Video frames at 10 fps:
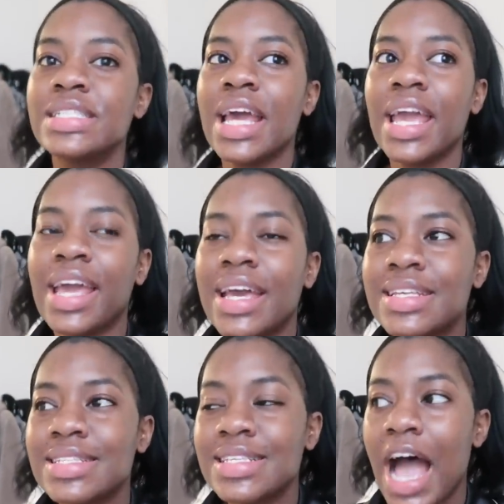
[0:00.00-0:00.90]
today
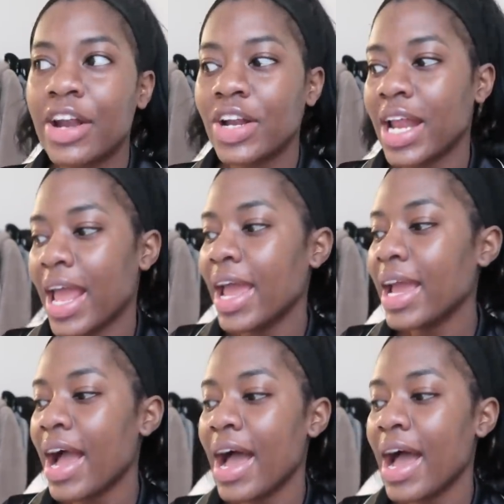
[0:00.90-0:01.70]
is Saturday.